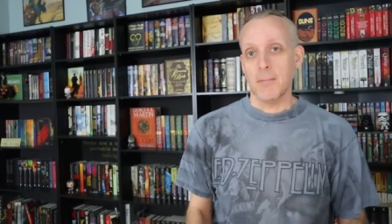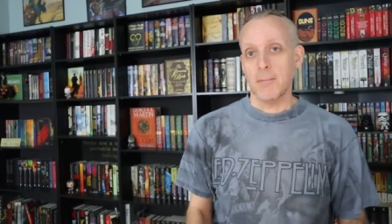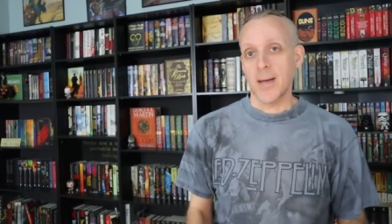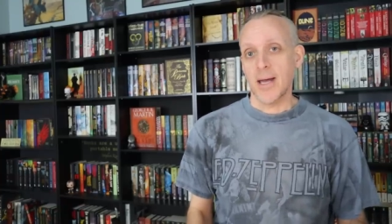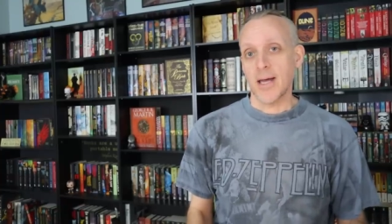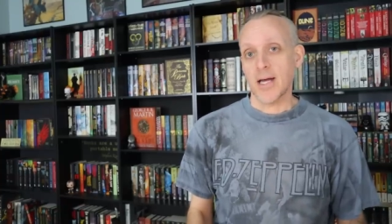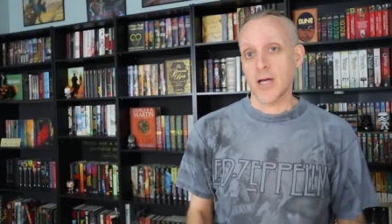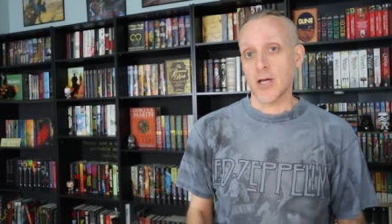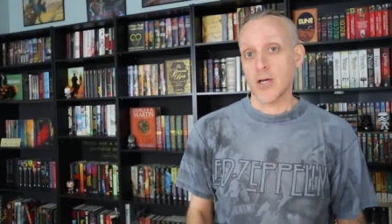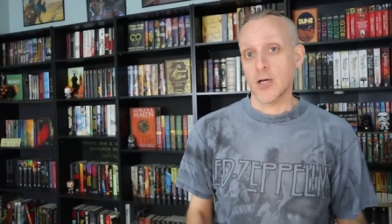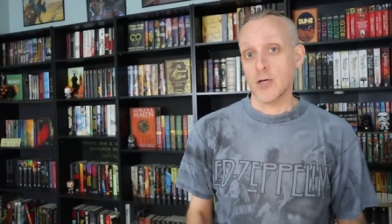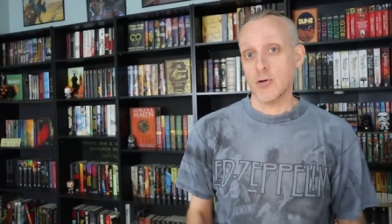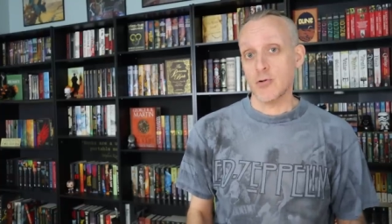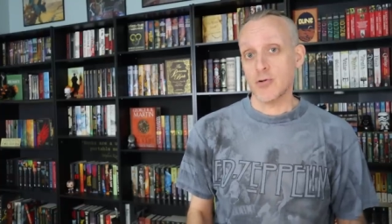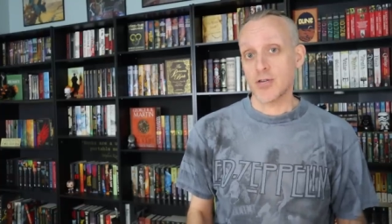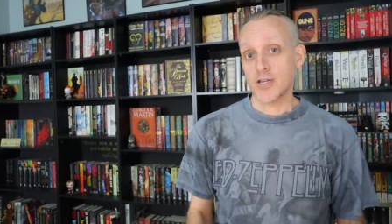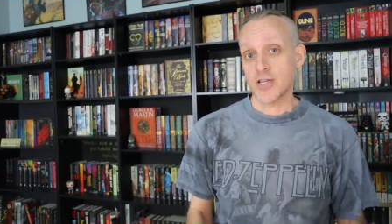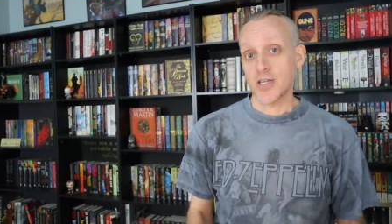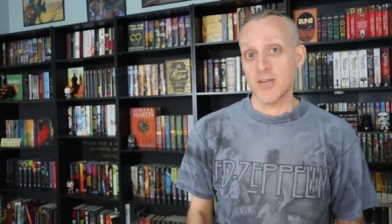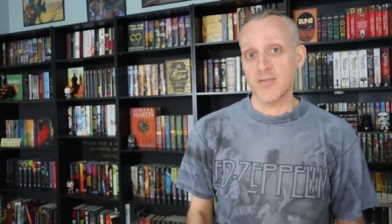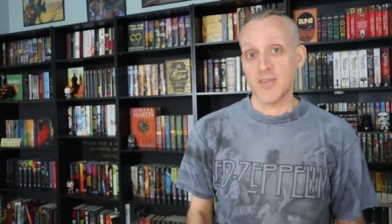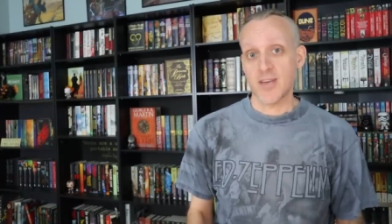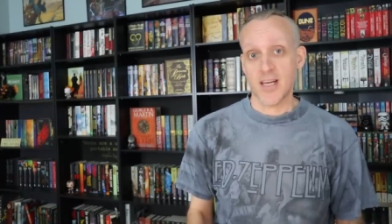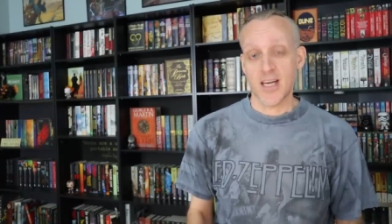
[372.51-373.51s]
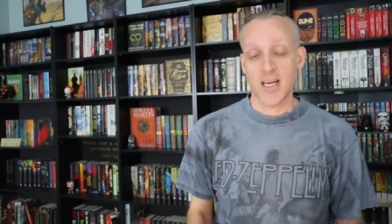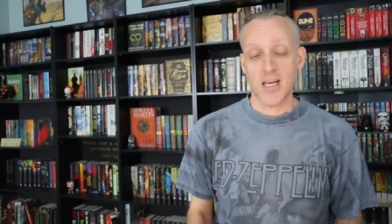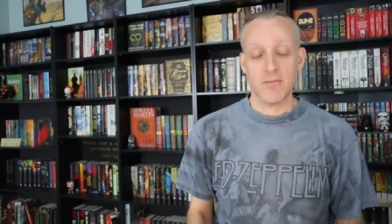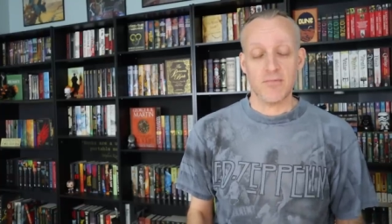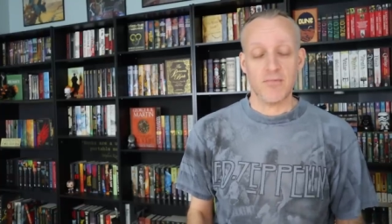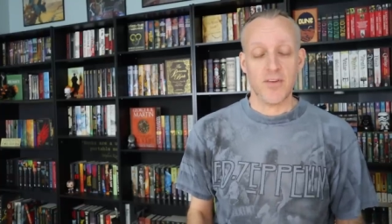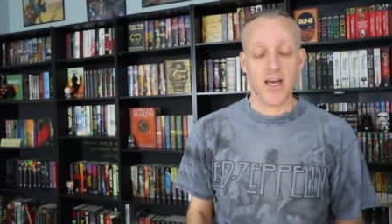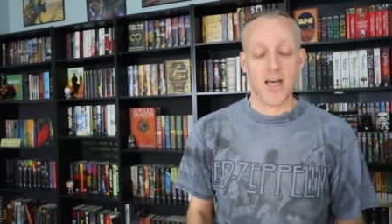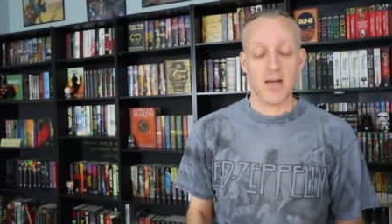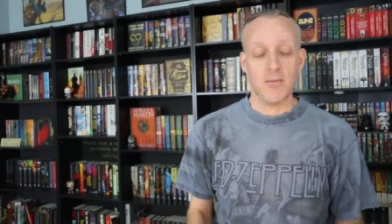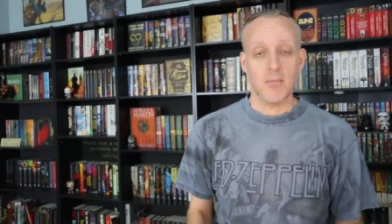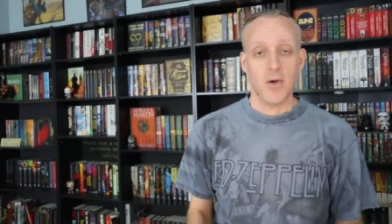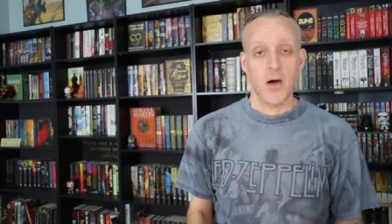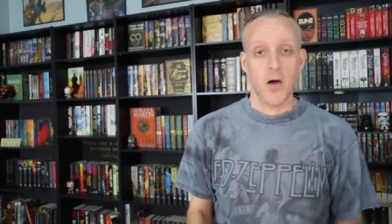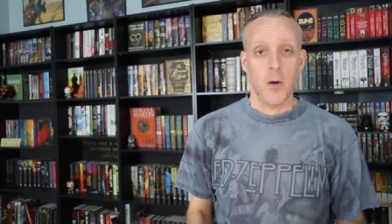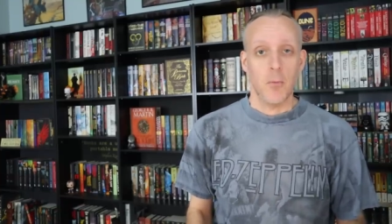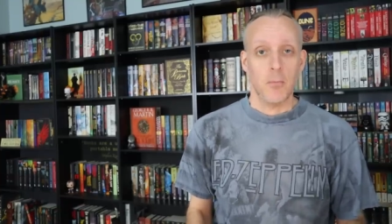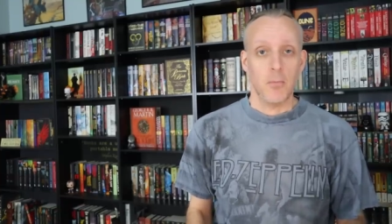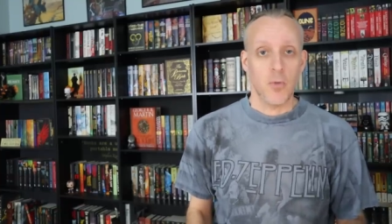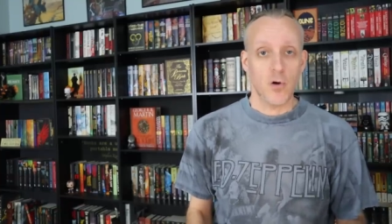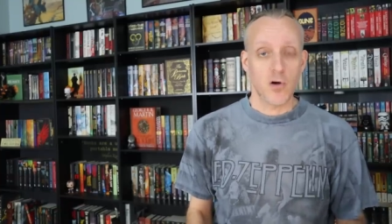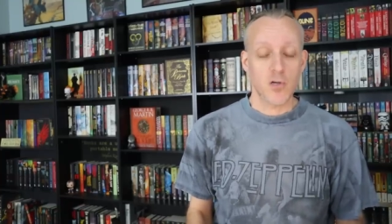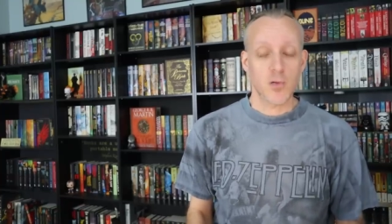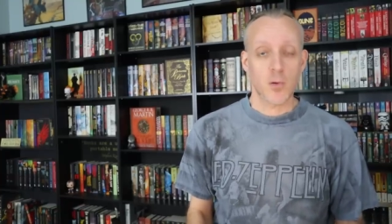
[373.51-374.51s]
Being a huge Stephen King fan,
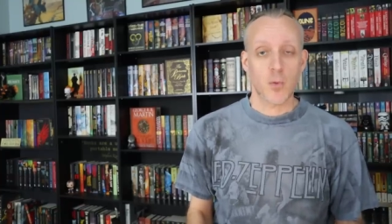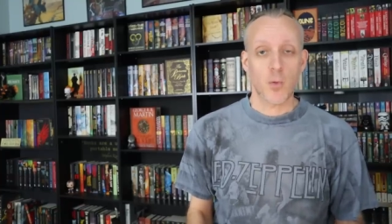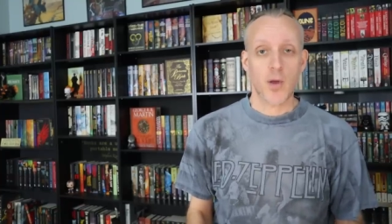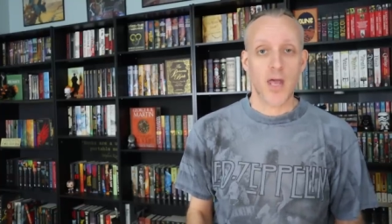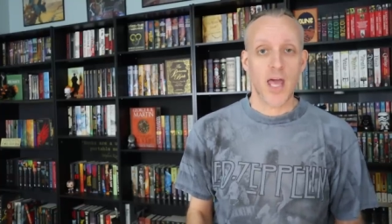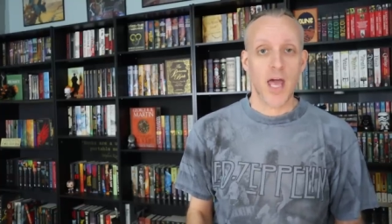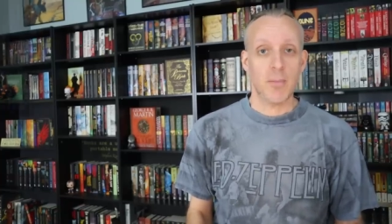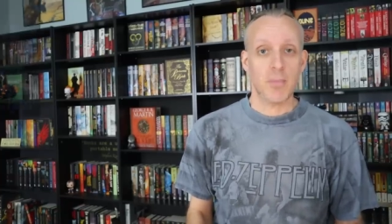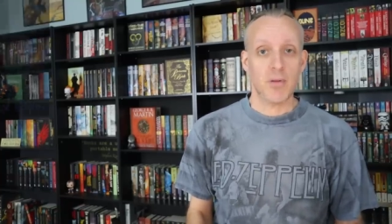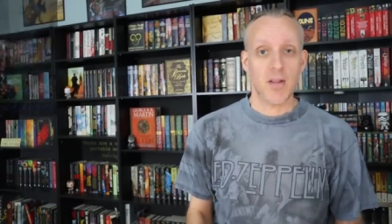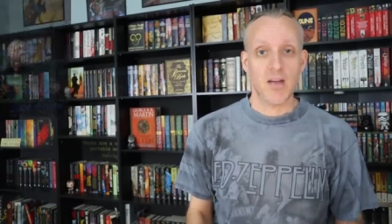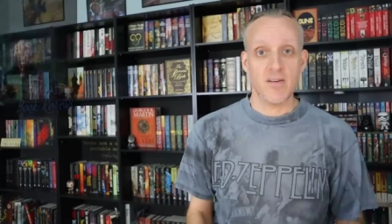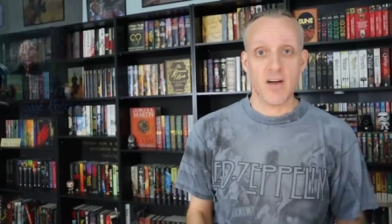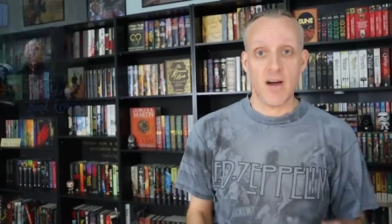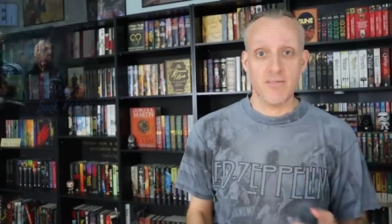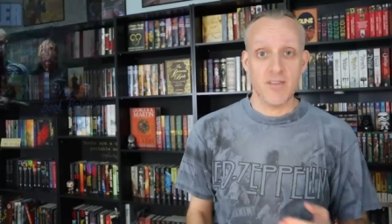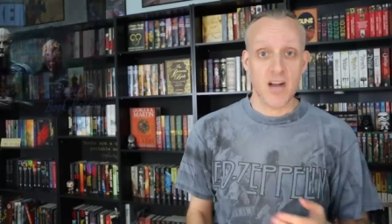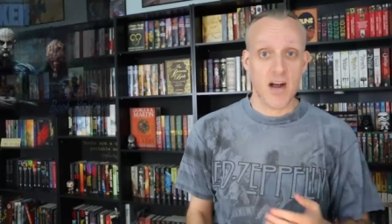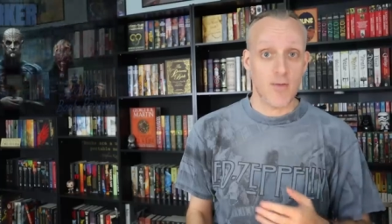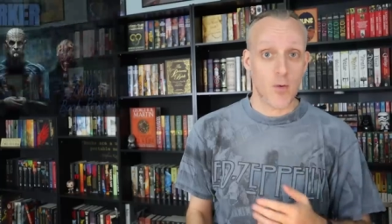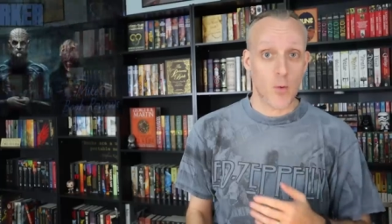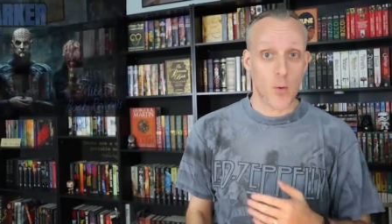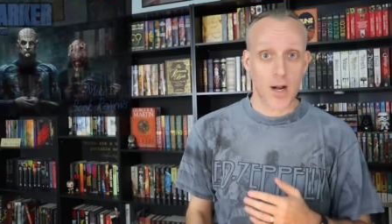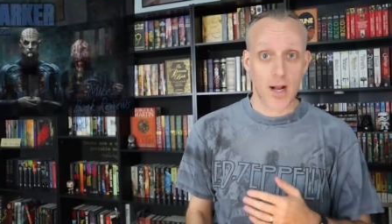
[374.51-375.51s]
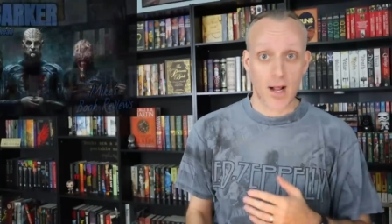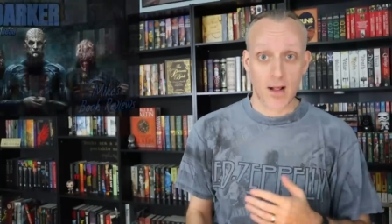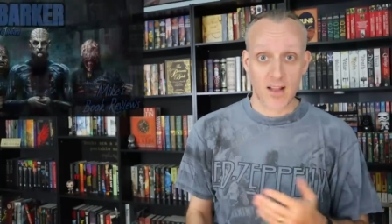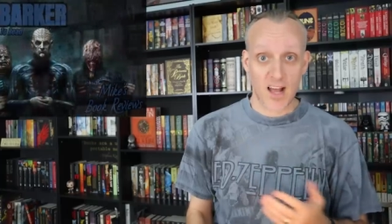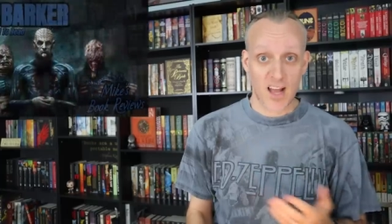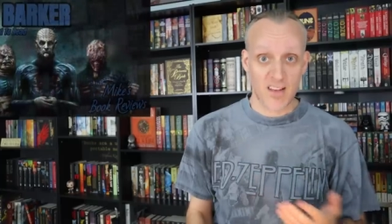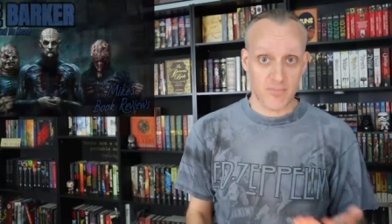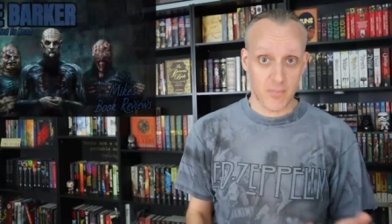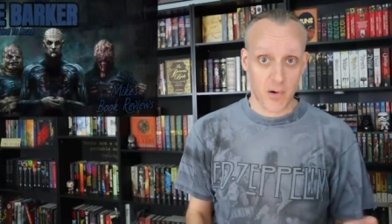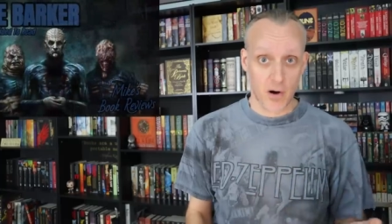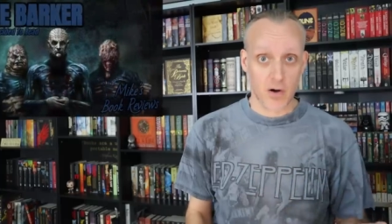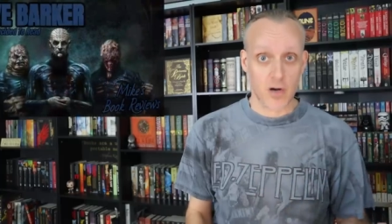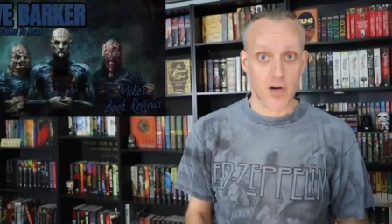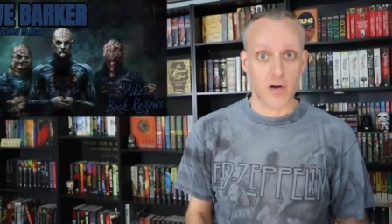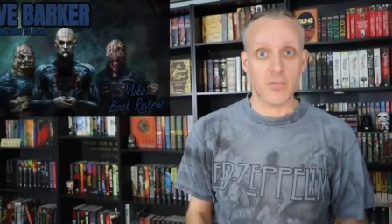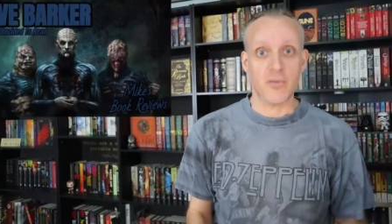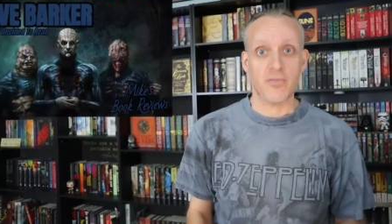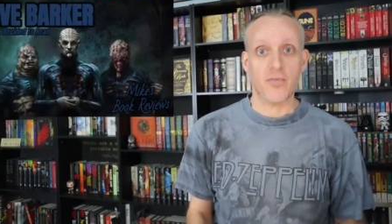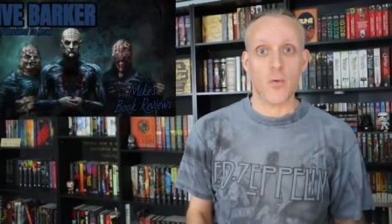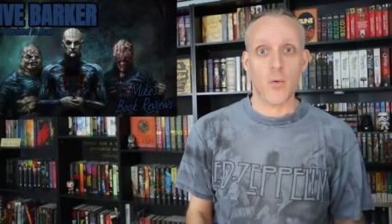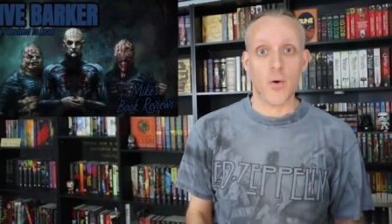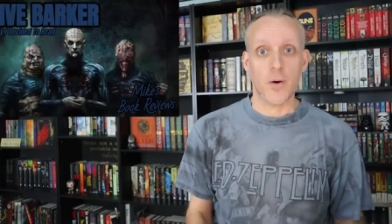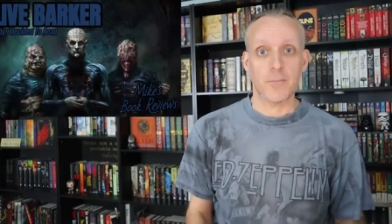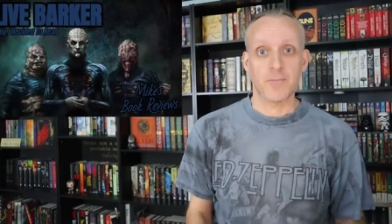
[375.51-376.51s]
most people can't believe I've never read Clive Barker
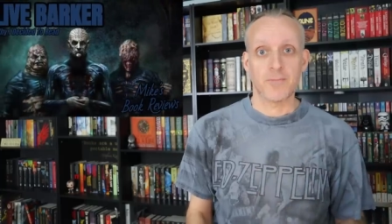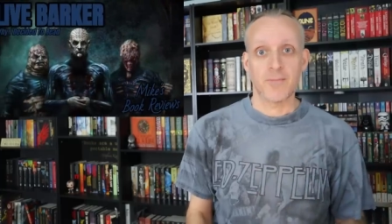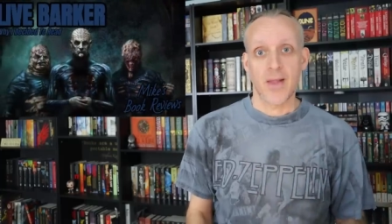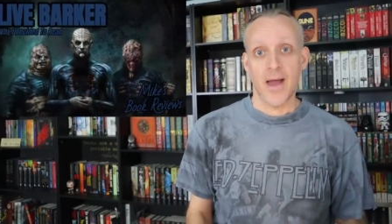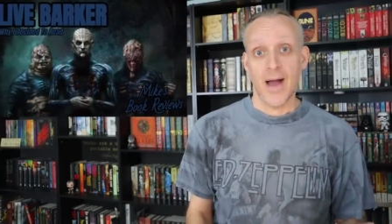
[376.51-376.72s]
before.